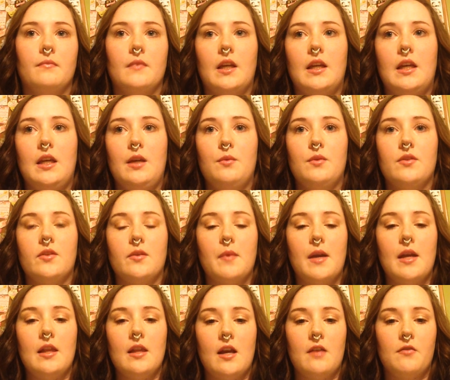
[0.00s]
He was in
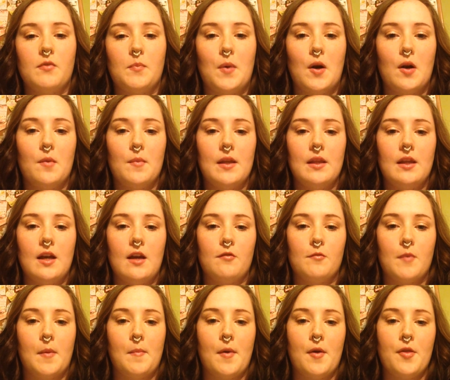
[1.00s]
my life, part of my life.
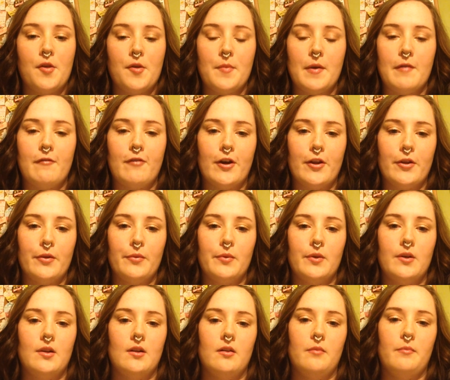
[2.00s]
My mother and my father
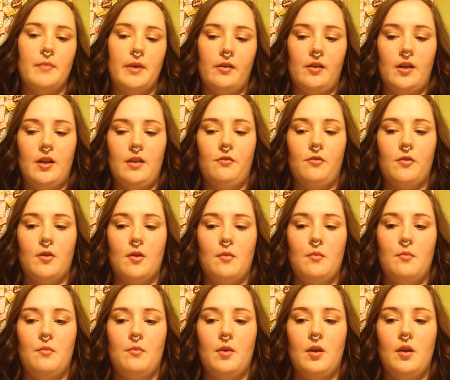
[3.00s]
were married
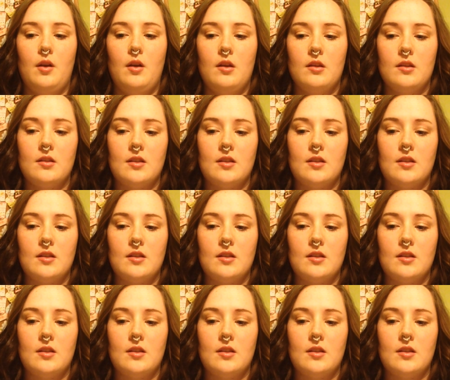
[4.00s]
from the